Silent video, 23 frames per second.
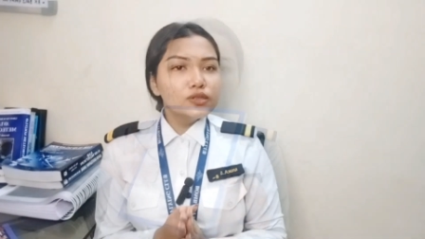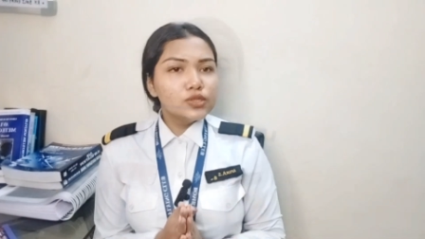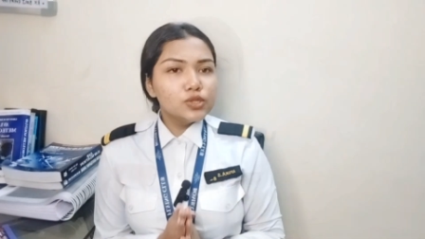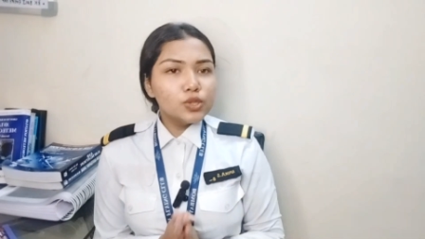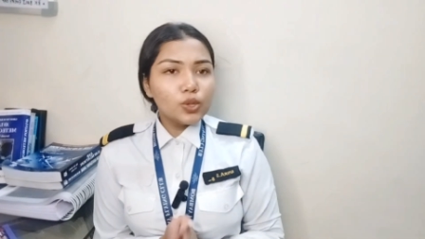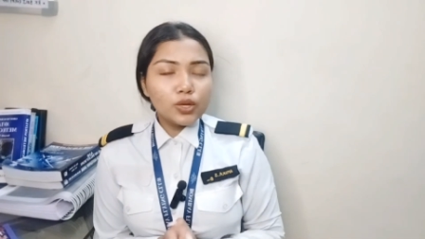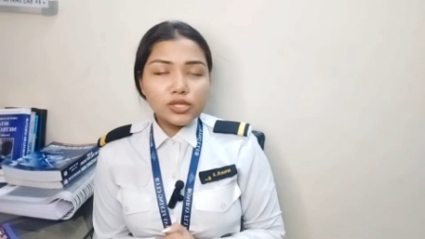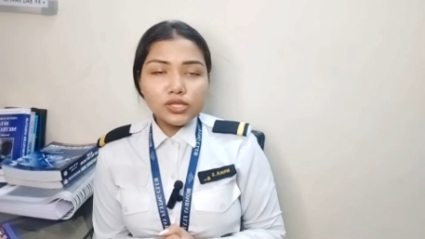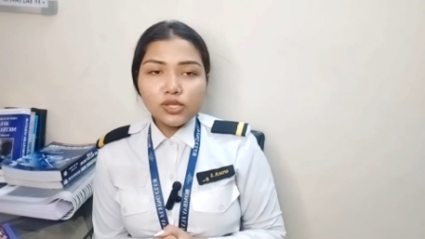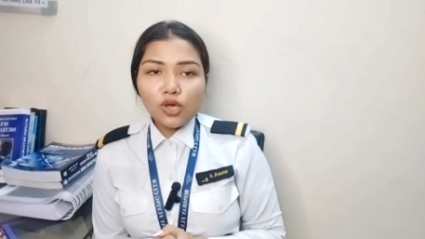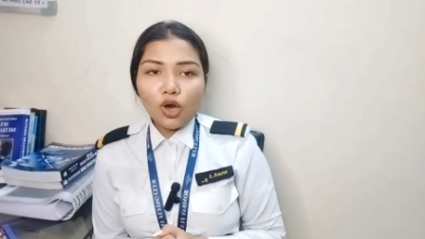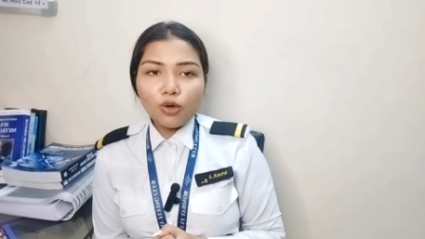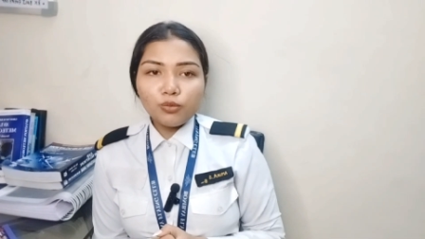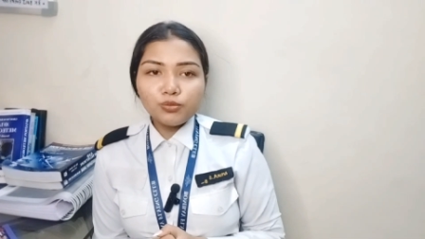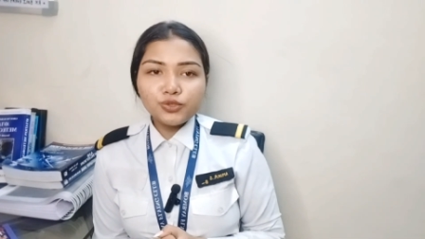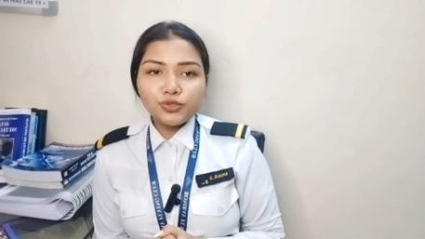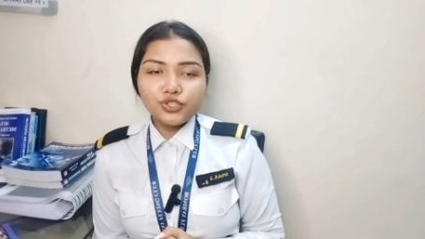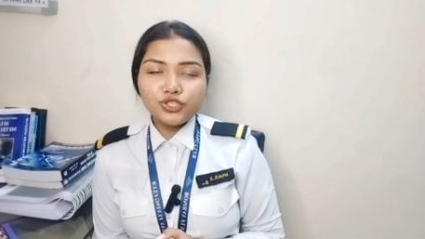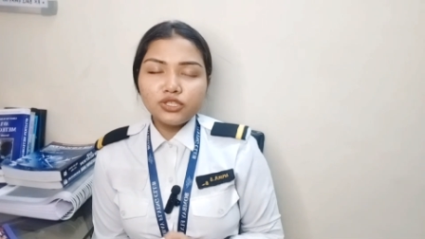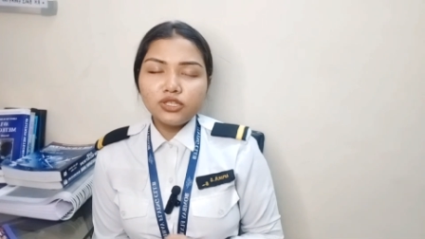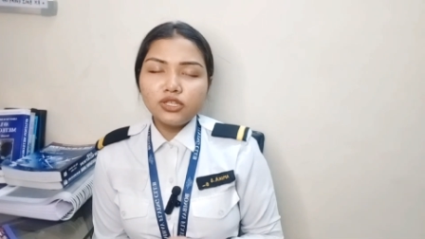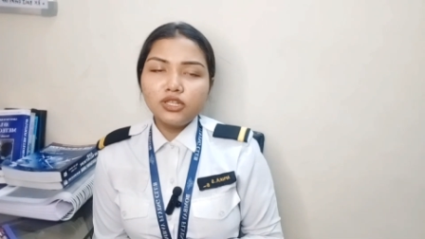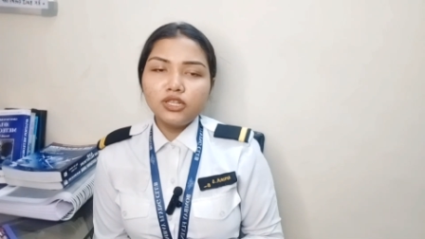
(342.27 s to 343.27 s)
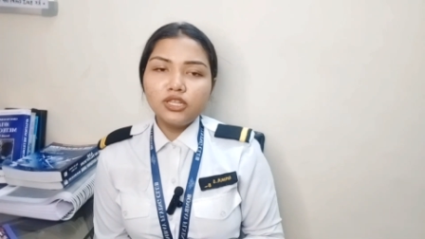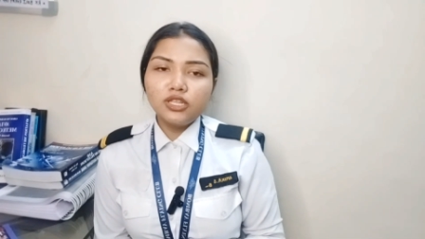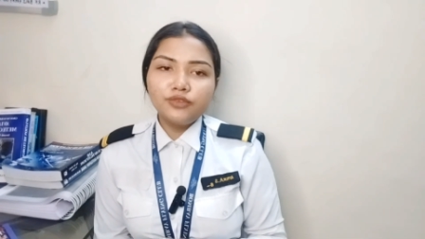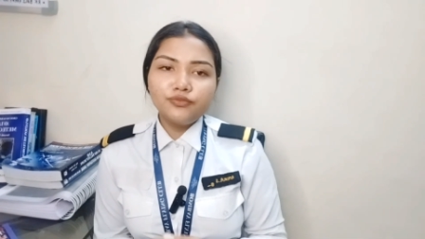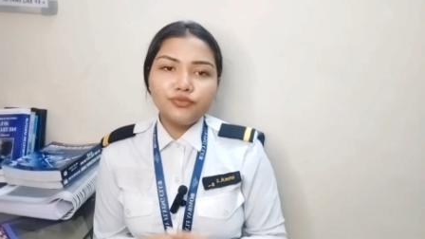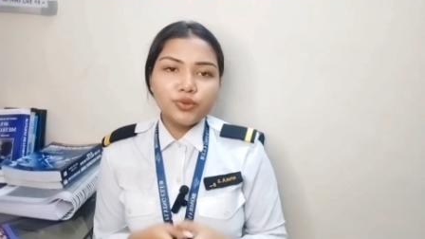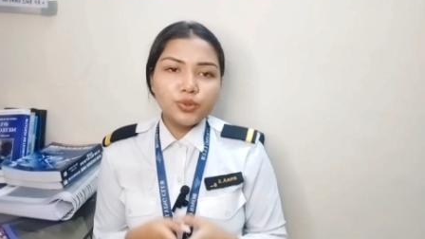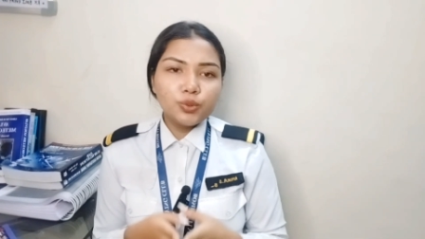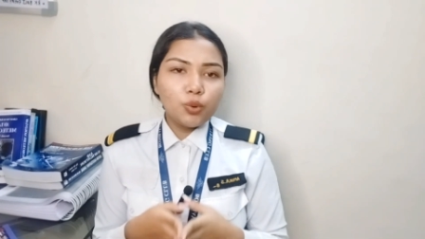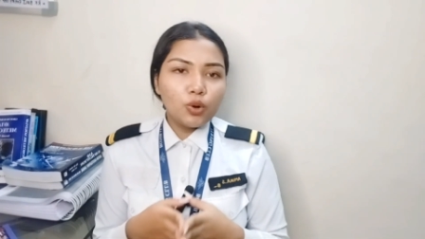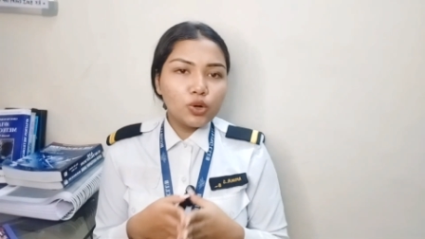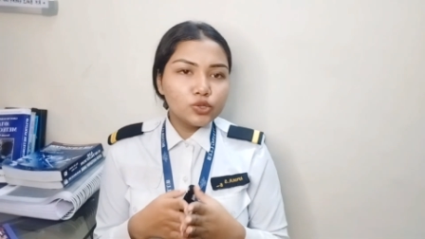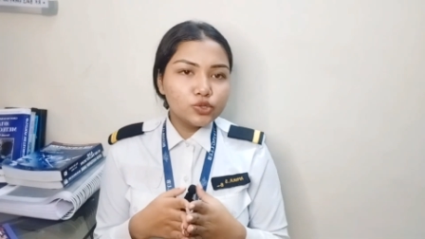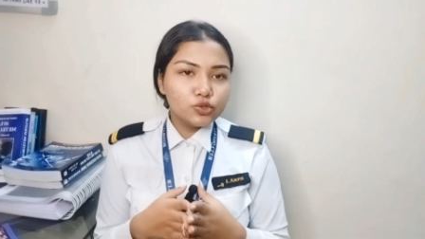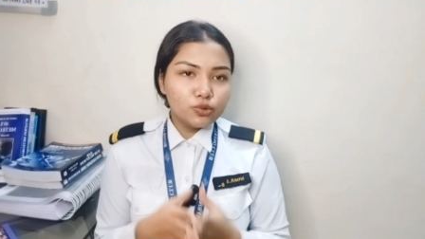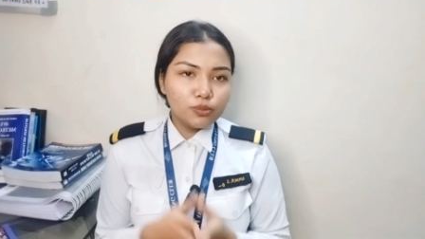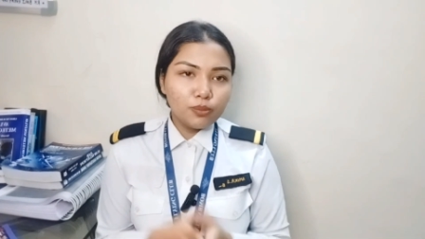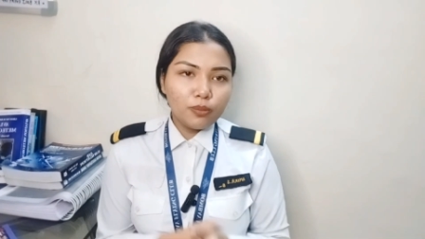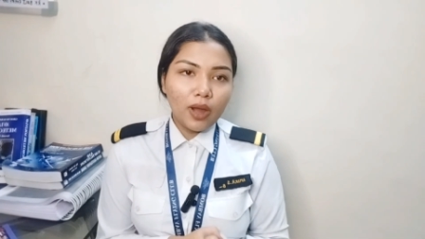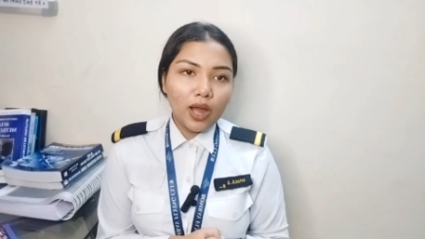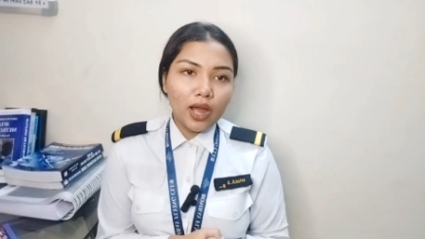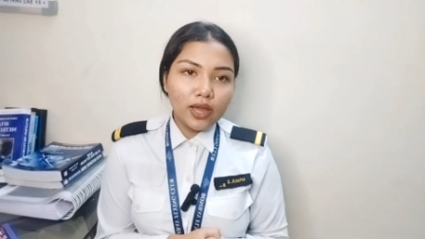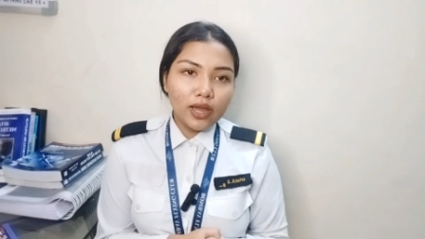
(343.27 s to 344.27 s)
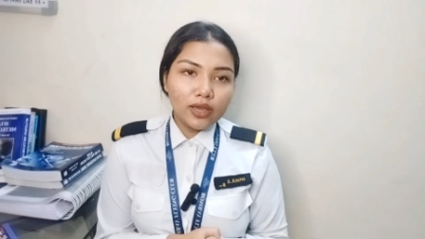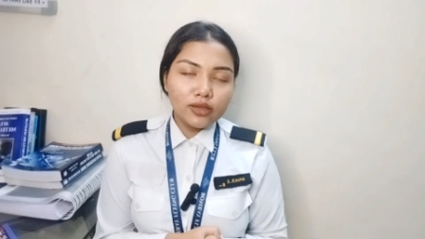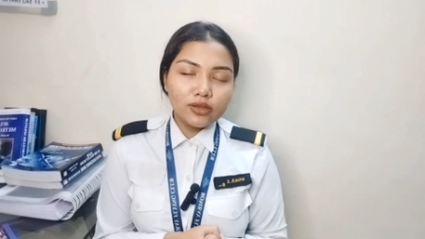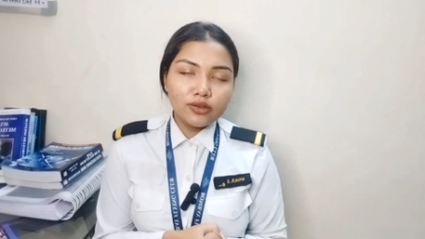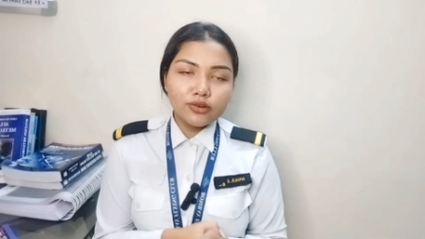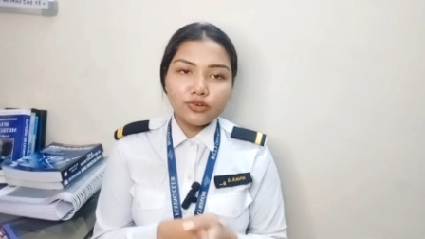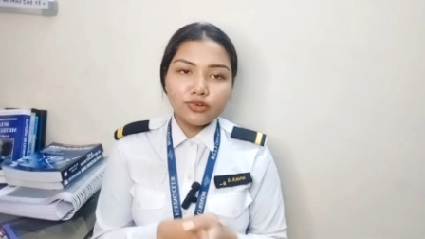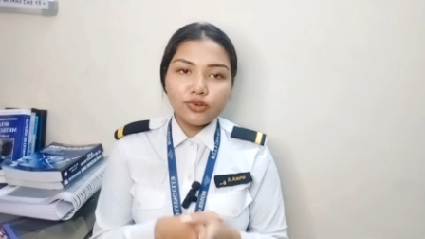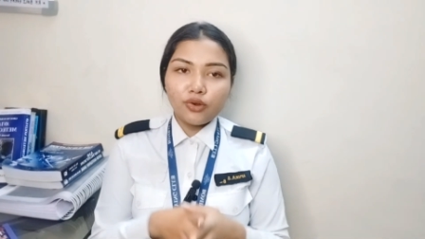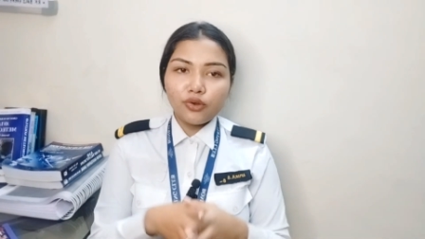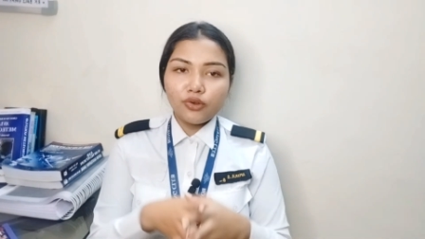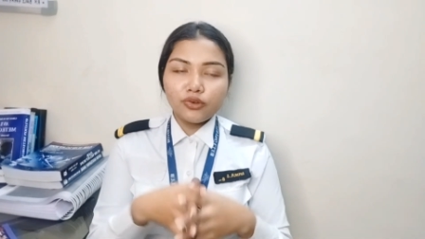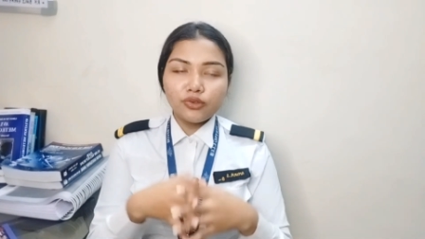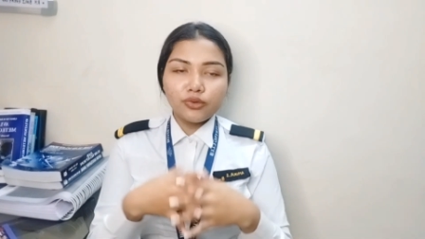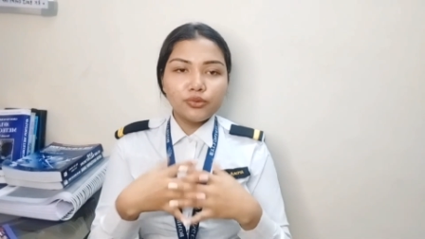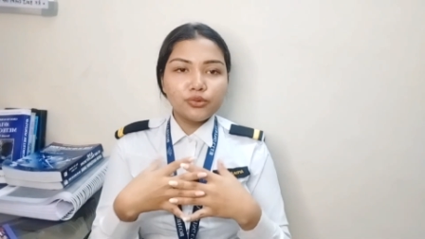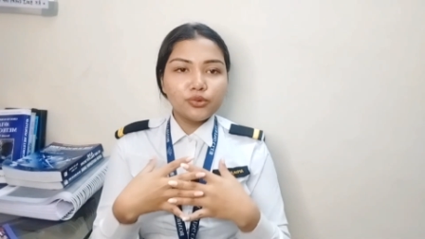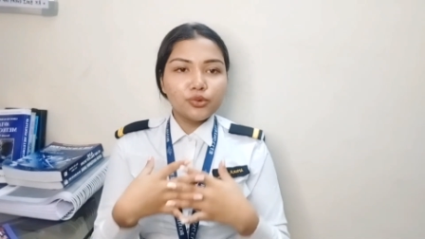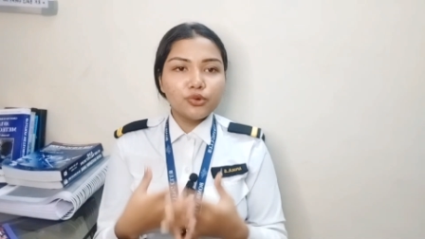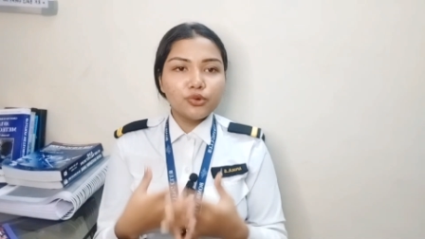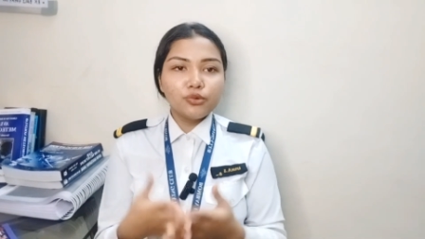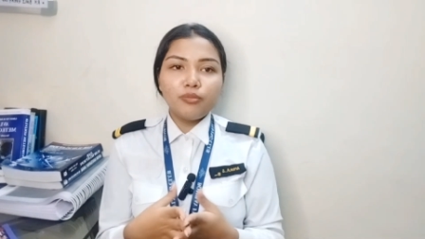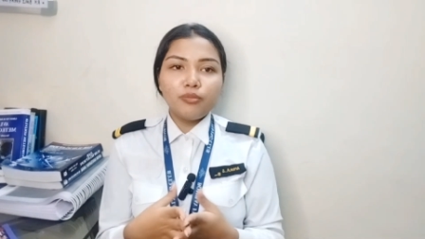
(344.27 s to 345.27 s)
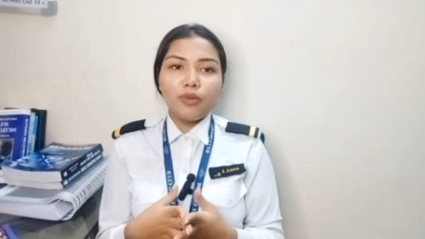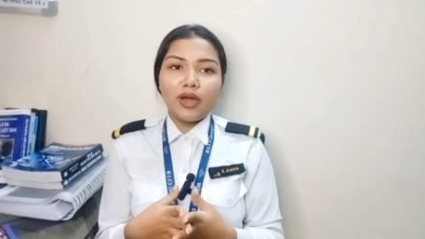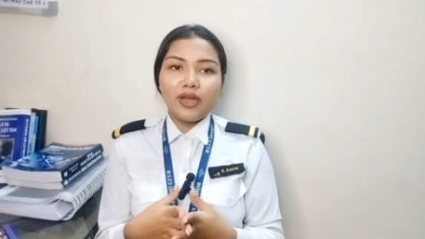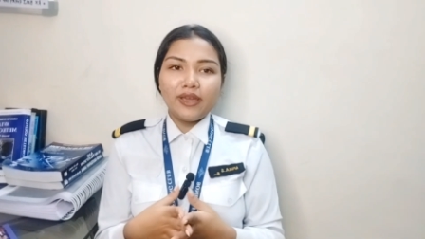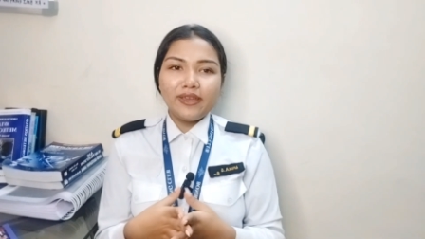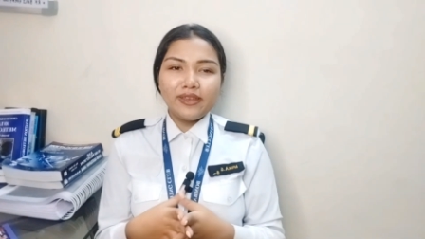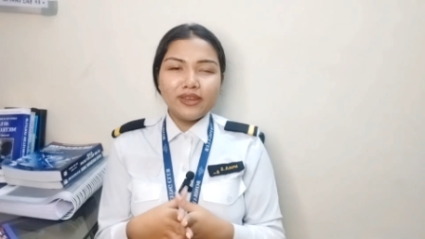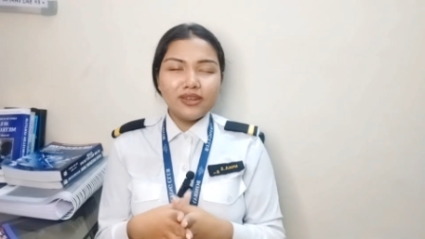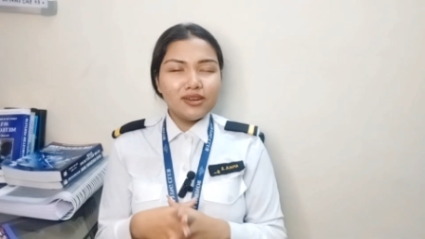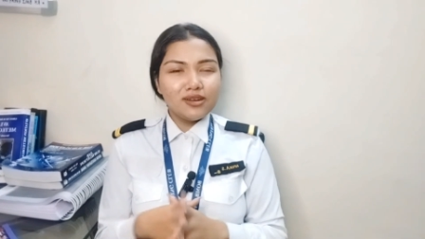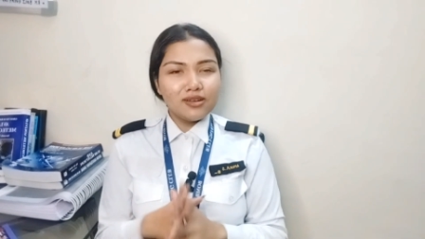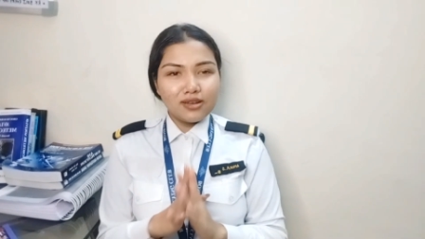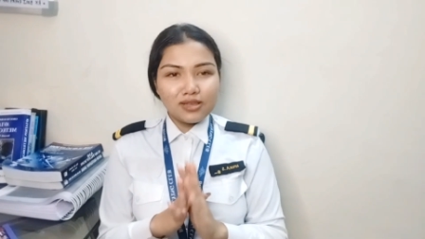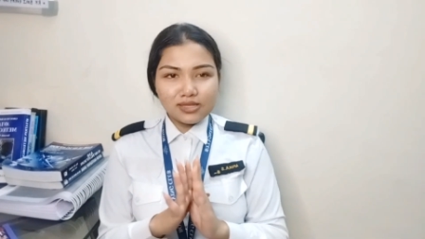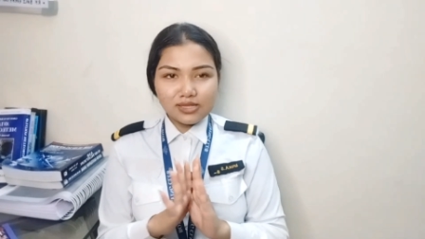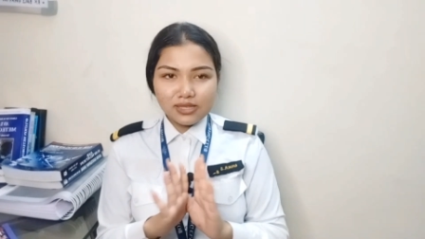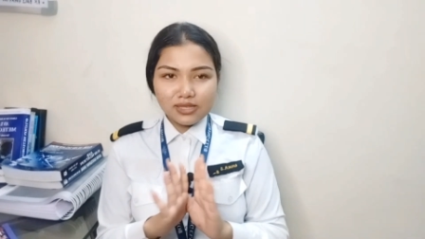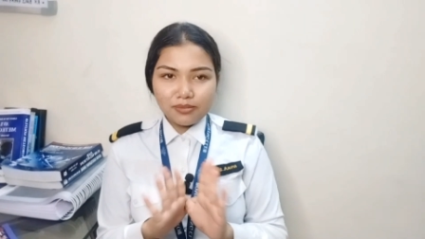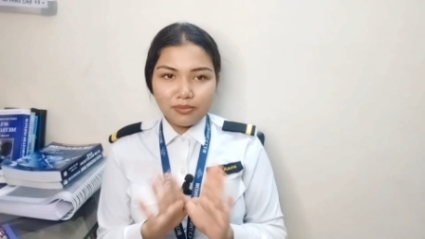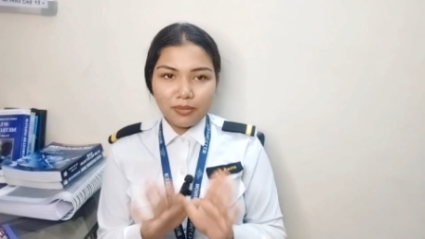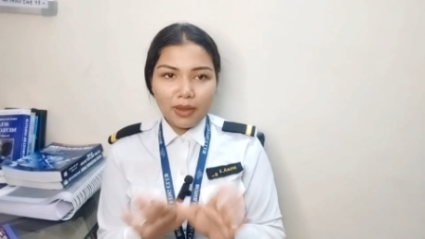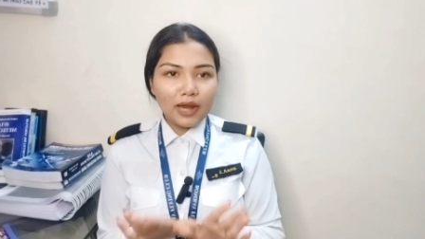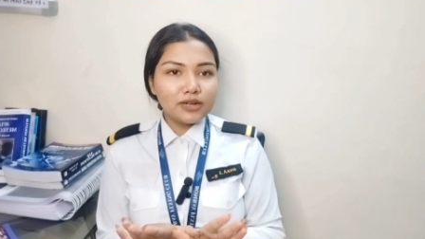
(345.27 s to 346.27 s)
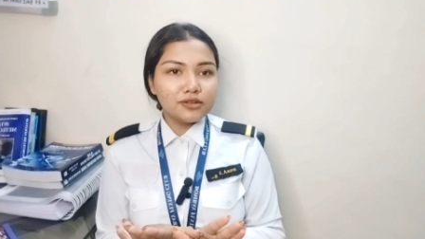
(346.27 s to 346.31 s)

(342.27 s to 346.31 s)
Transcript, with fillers: So it's optional if you want to buy it or you don't buy it, it doesn't